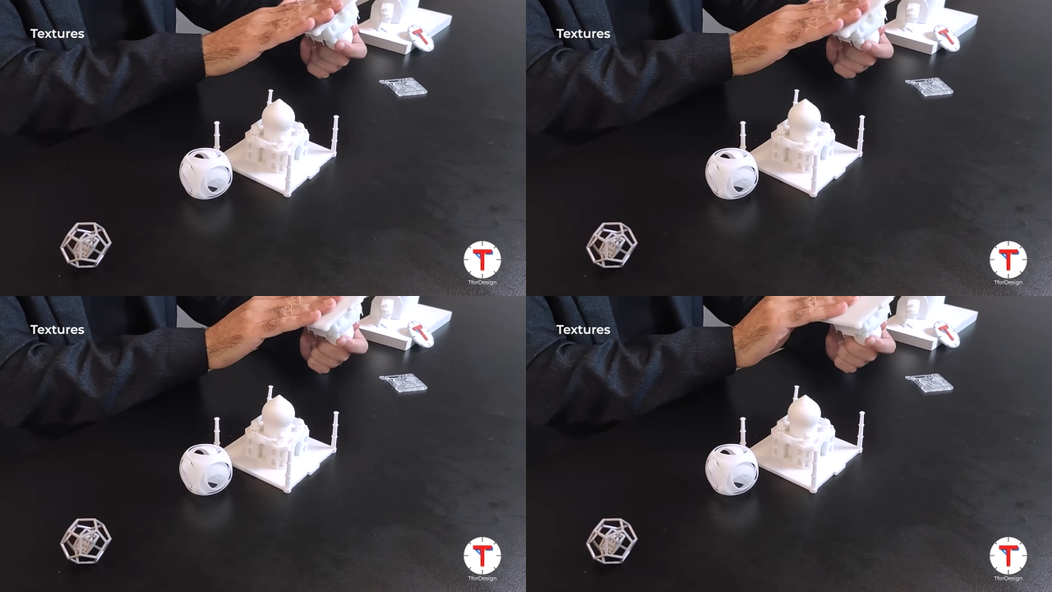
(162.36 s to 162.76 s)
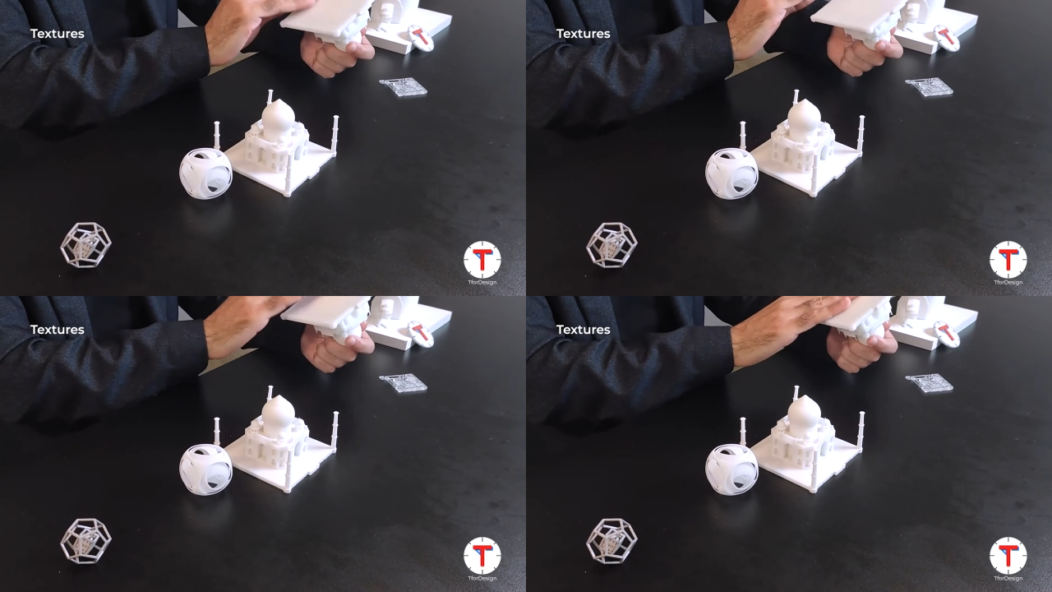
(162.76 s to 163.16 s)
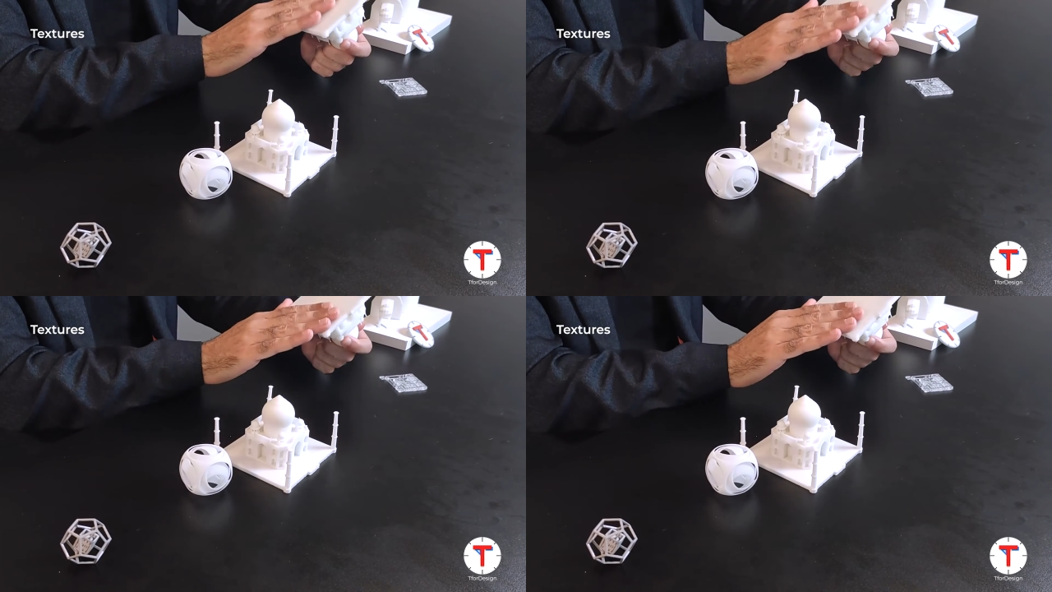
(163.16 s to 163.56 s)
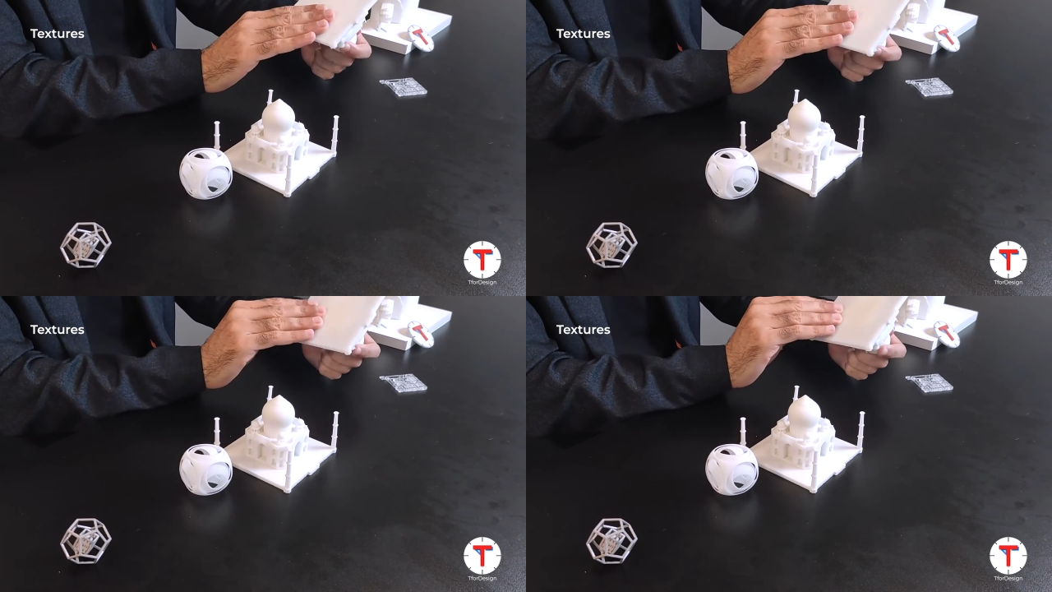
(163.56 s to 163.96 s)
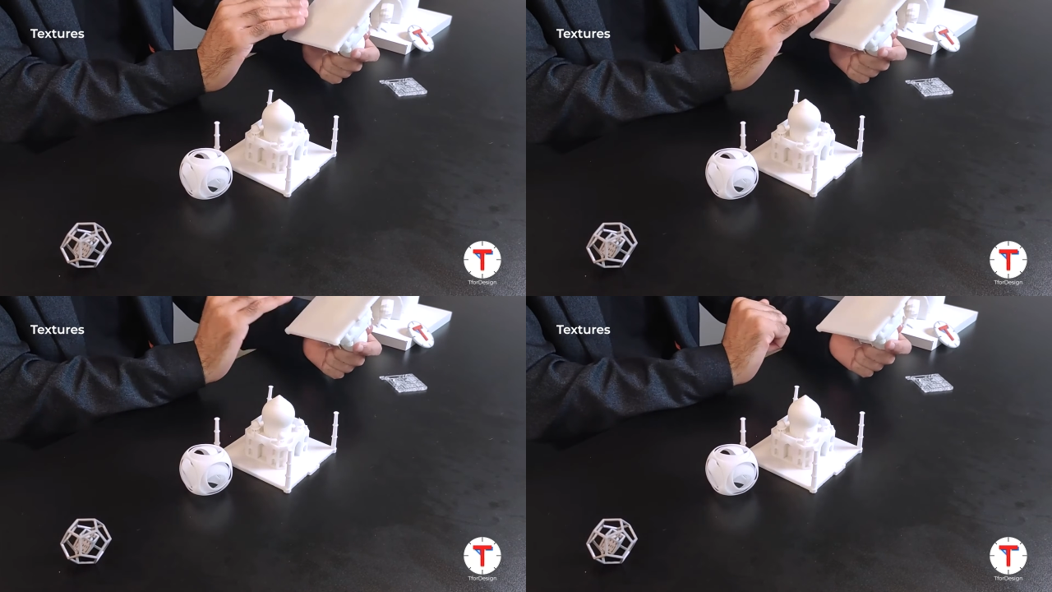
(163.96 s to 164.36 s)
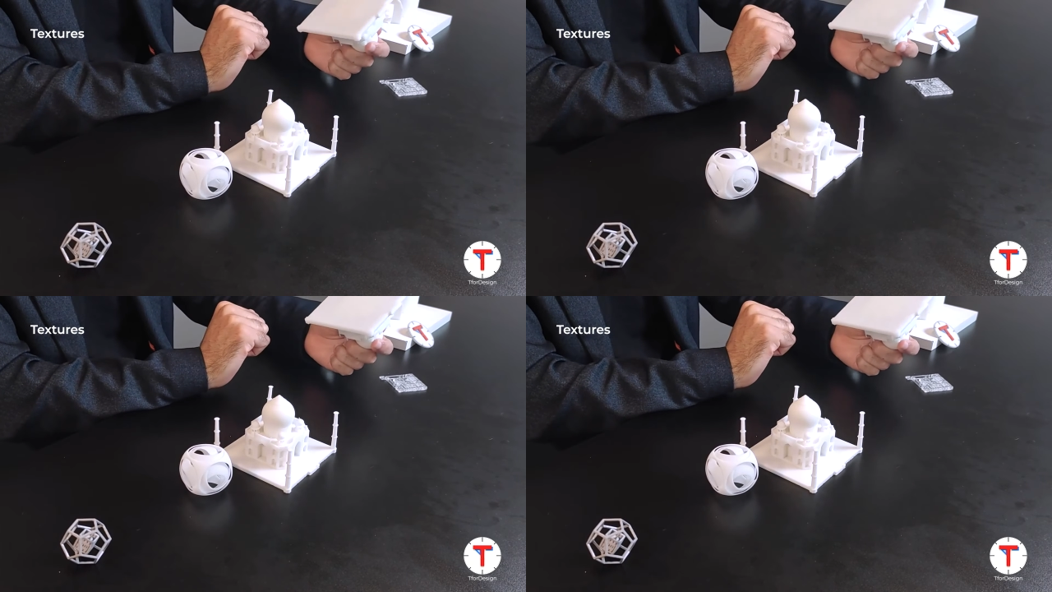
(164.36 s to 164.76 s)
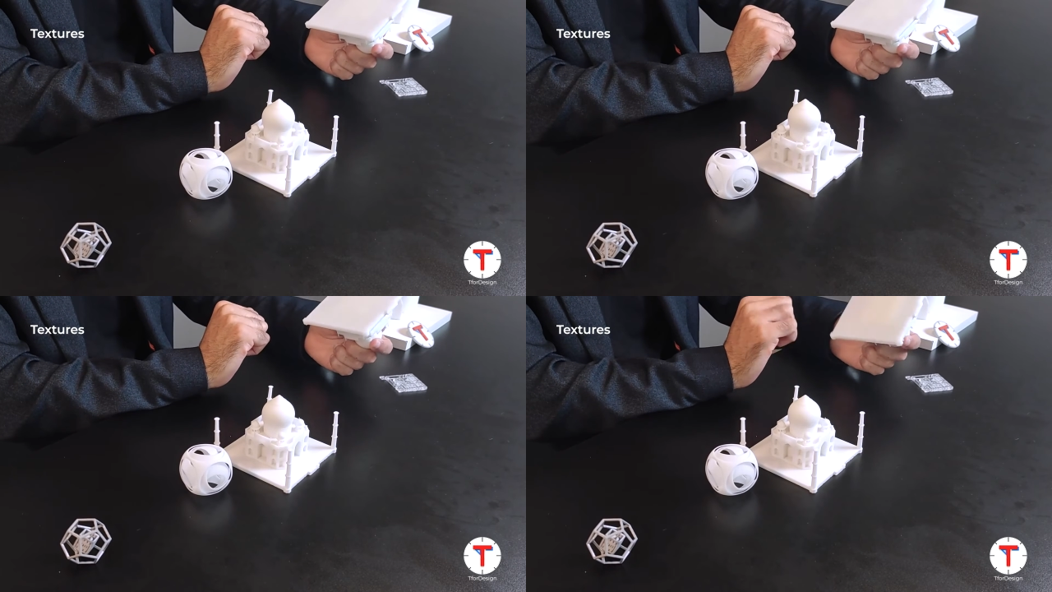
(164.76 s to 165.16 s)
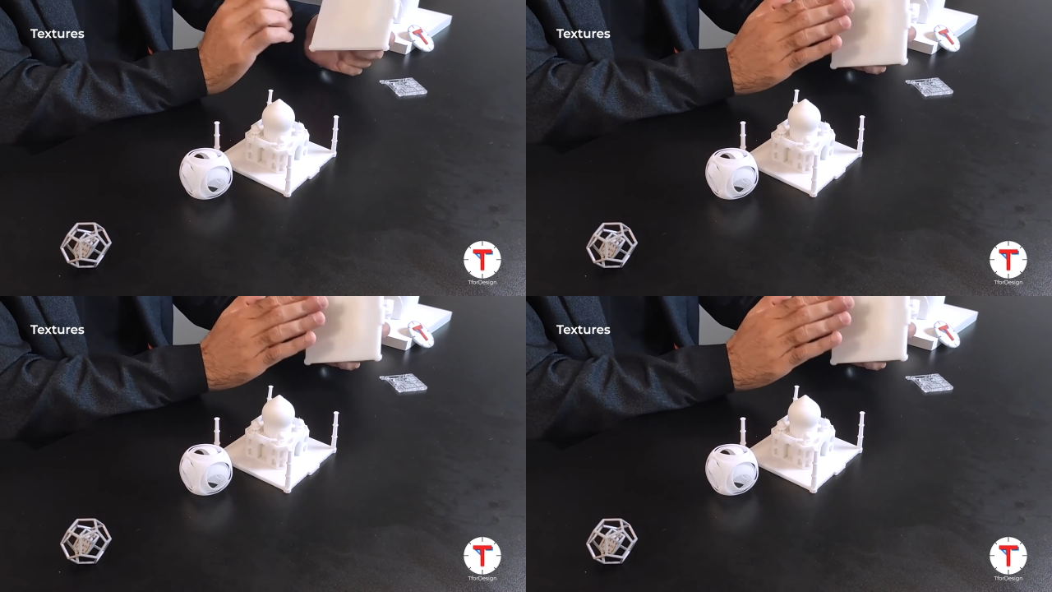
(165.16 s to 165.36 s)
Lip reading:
[unreadable: no face in view]